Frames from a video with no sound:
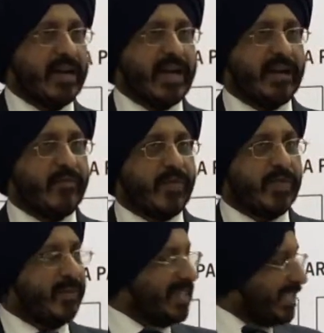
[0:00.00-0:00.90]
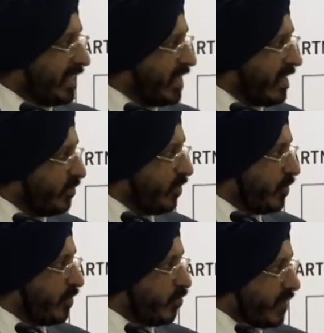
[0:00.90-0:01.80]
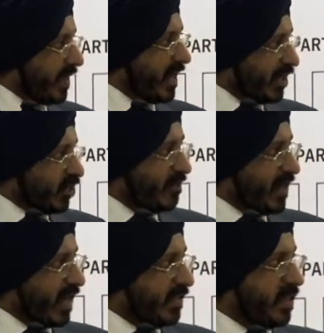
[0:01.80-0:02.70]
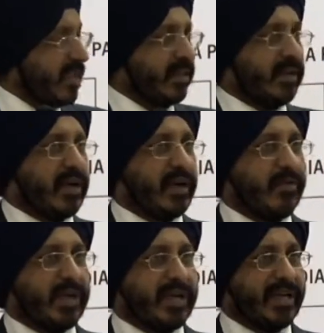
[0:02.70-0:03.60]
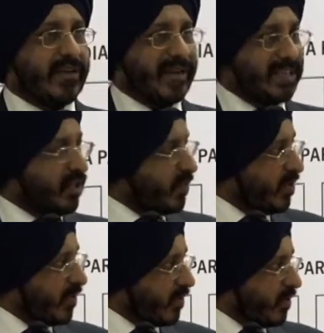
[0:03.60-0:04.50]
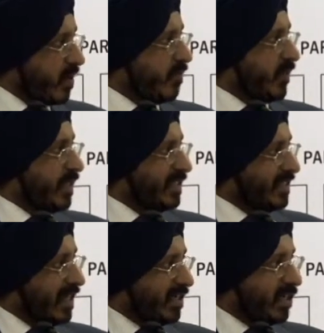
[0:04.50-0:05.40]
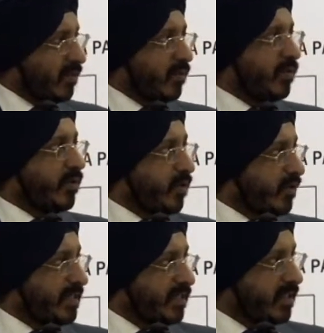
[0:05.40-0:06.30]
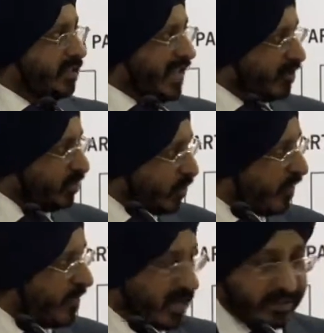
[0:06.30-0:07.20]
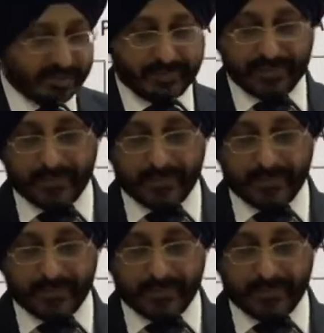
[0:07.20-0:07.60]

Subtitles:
and we will personally come to you to make an action plan that how we can invest in Morocco, how we can start our own university. Thank you so very much.